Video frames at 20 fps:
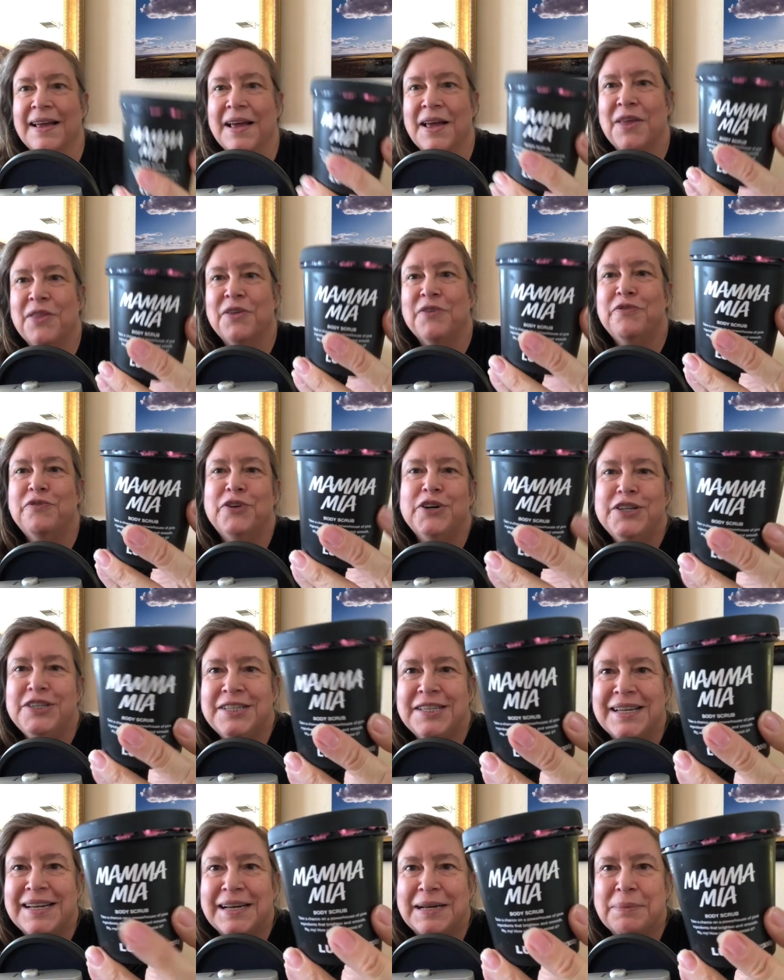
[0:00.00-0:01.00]
The first
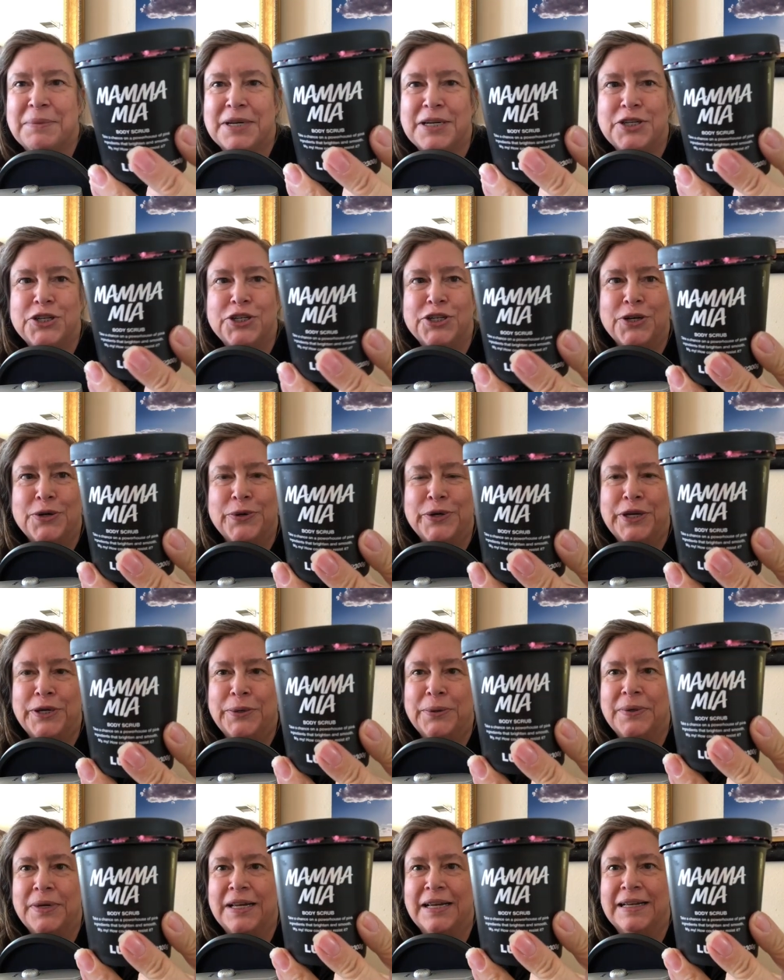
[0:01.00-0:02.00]
thing I'm going to show
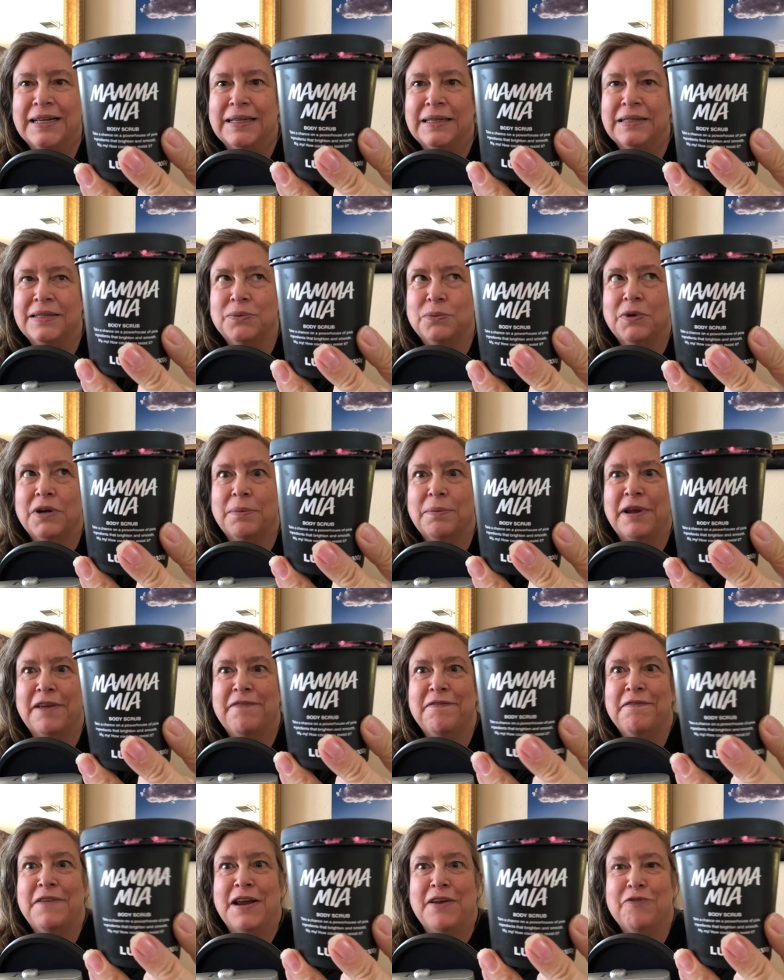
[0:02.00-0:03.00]
you is one of my
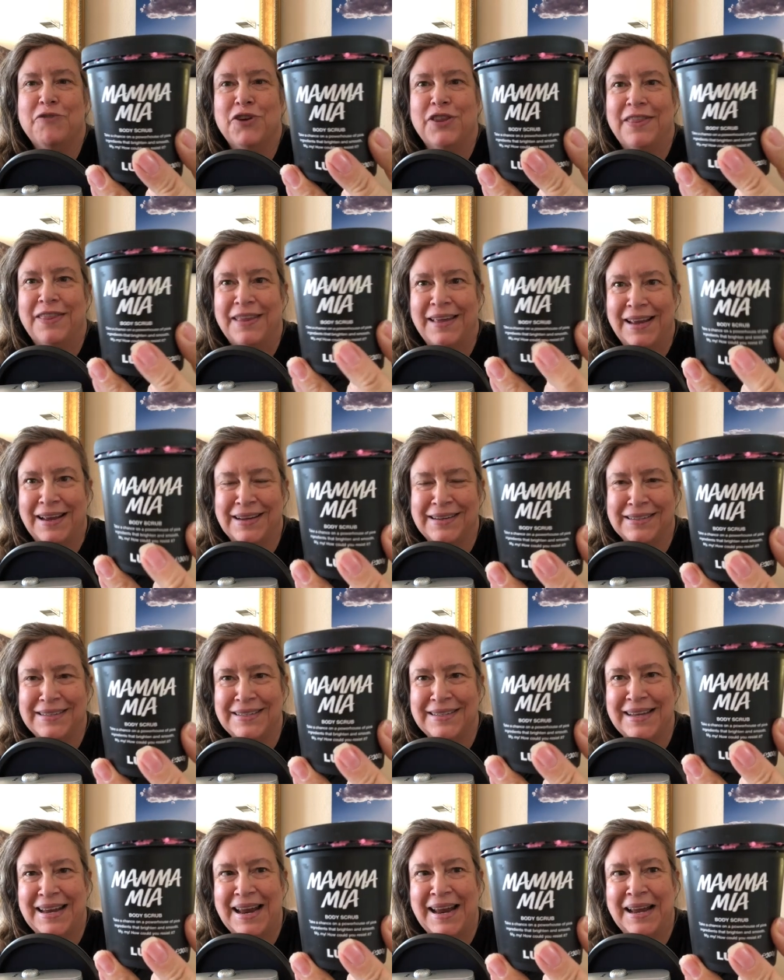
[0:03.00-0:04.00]
favorite
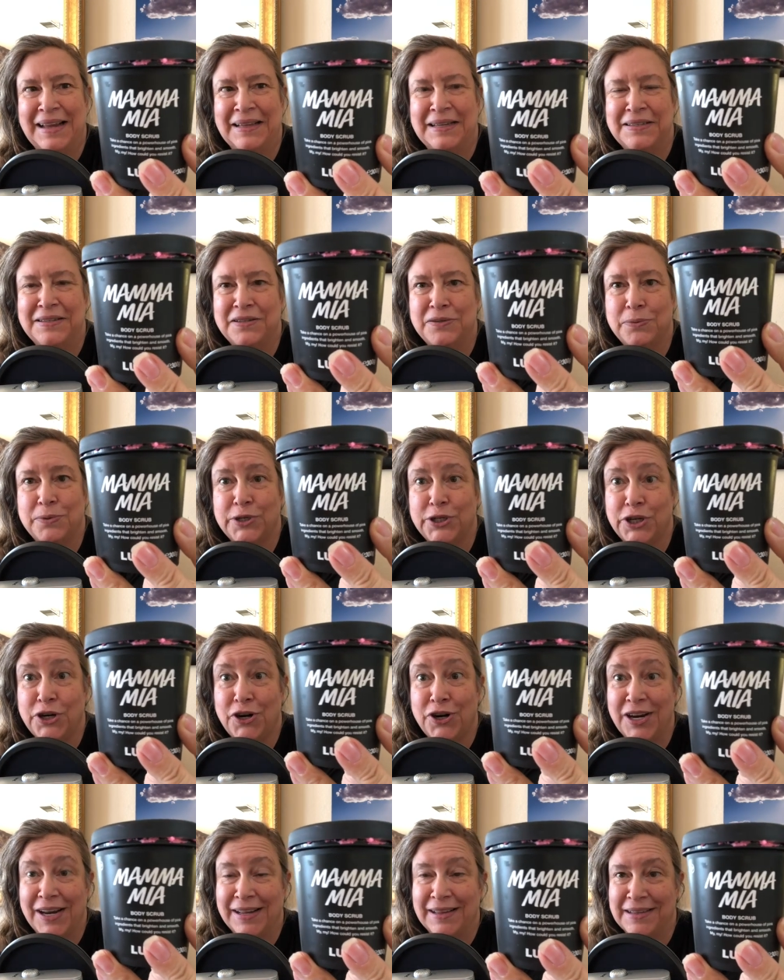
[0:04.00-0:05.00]
things, and this is
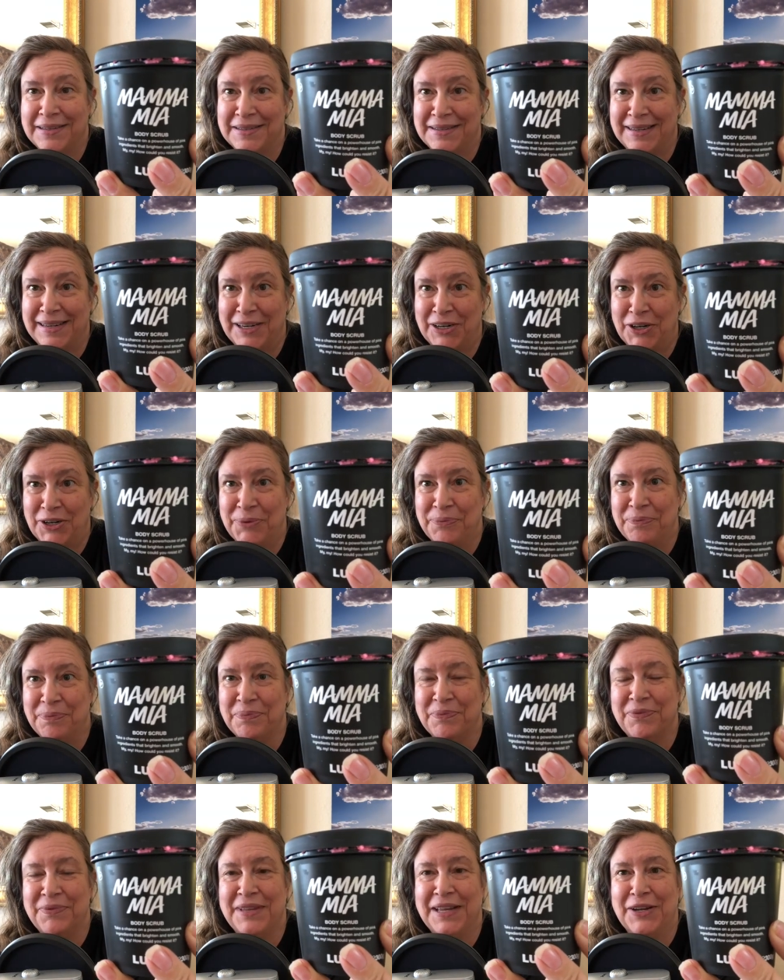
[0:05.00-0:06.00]
returning this year.
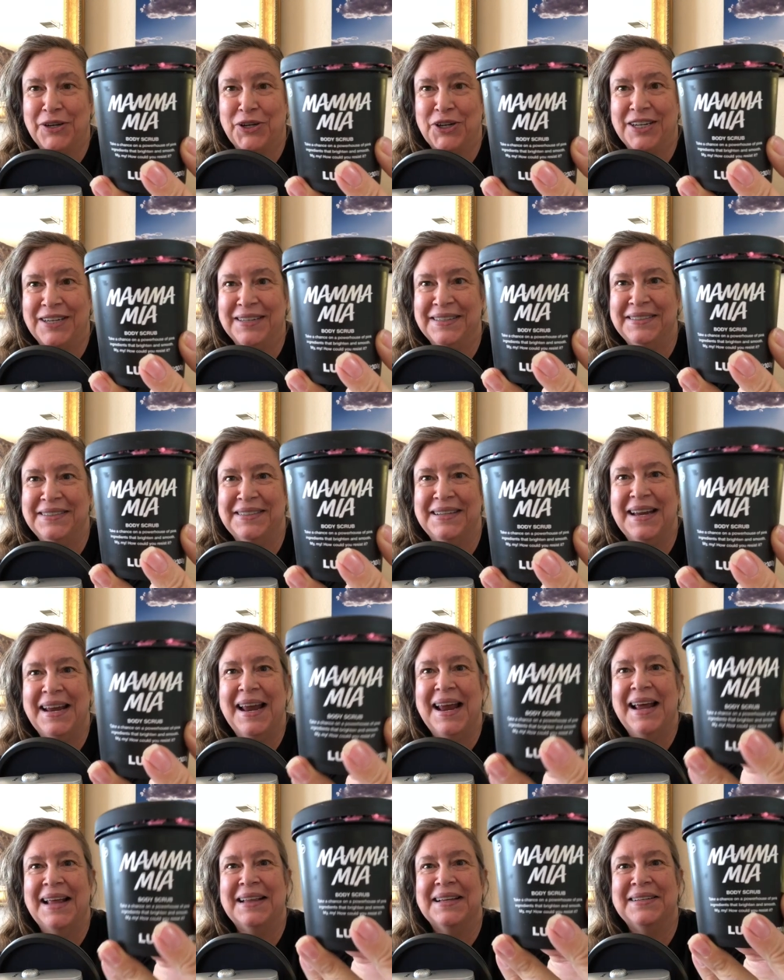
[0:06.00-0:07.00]
Thank goodness.
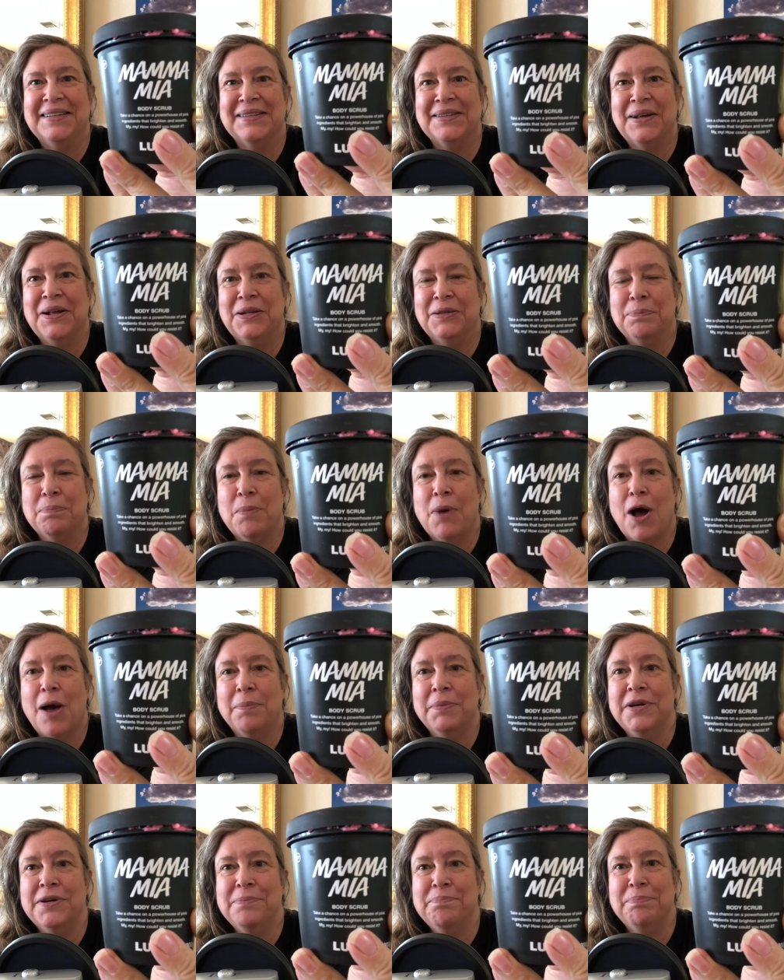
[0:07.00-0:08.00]
This is called
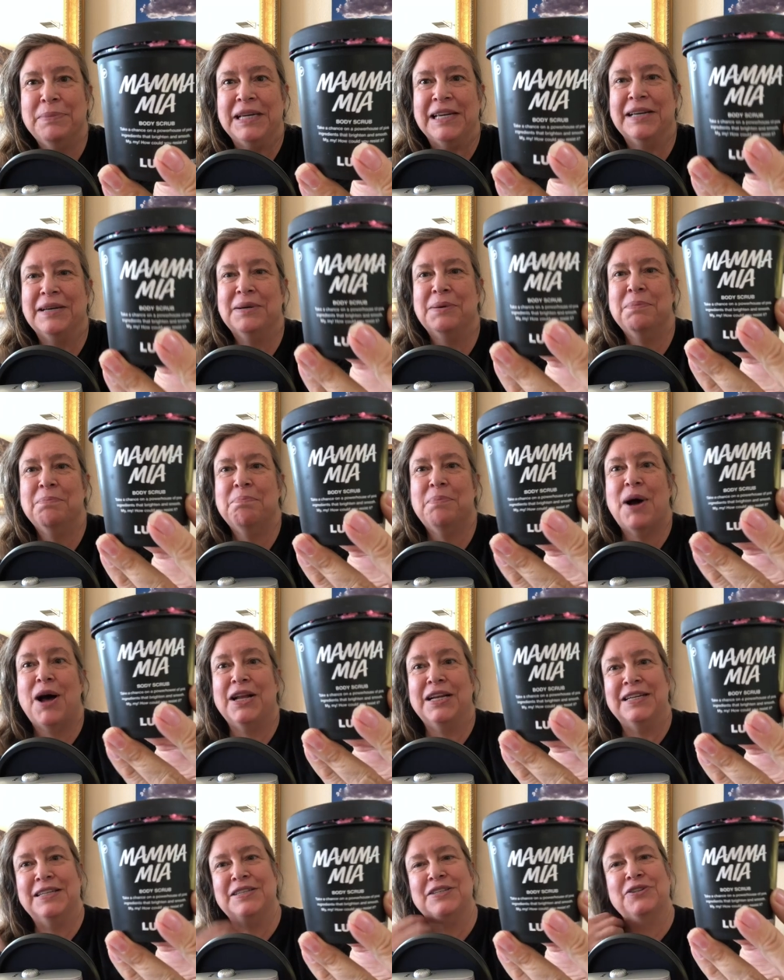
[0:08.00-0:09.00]
Mama Mia
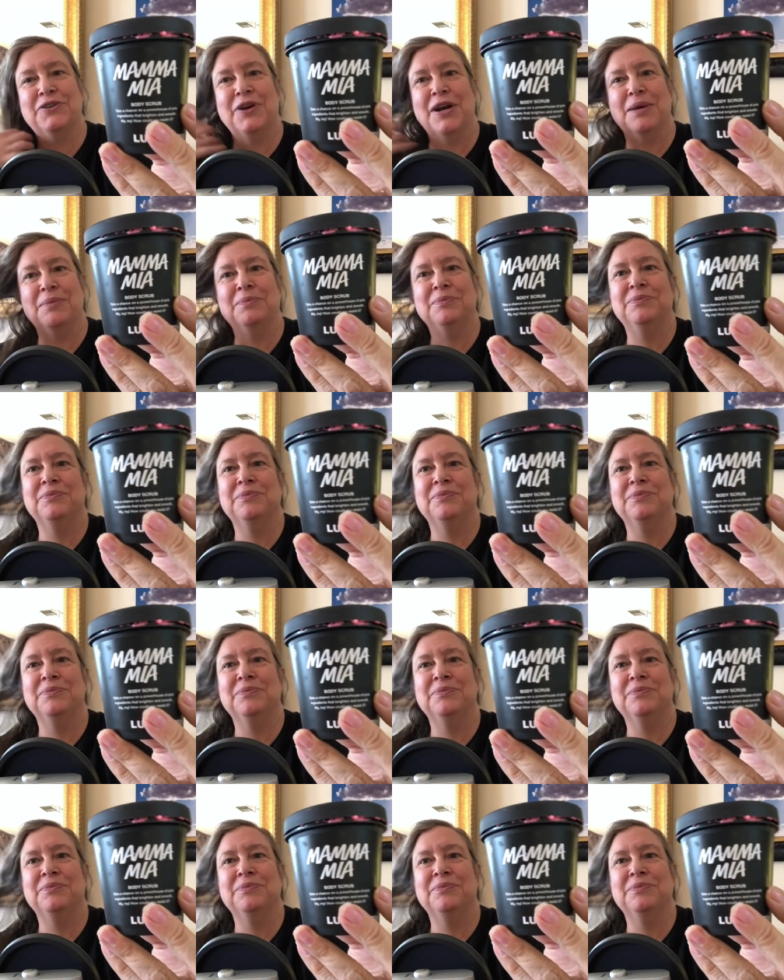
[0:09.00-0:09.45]
Body Scrub.